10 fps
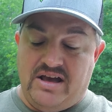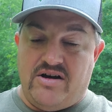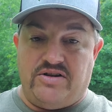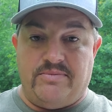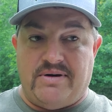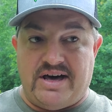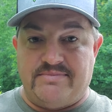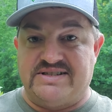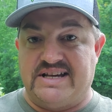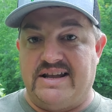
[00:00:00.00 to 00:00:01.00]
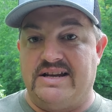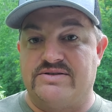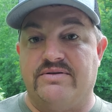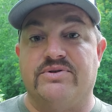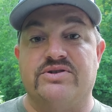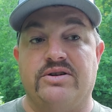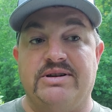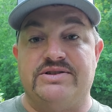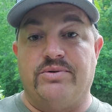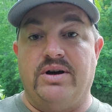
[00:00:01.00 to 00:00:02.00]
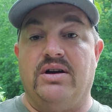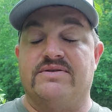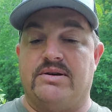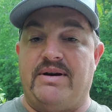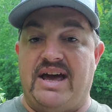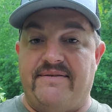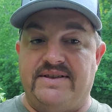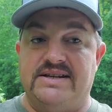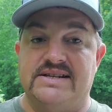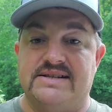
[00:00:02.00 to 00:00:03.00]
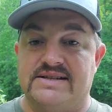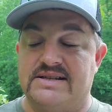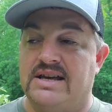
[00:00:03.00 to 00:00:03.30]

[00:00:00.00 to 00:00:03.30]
on the bottom side of that swivel is going to be 12, so I'm half the distance.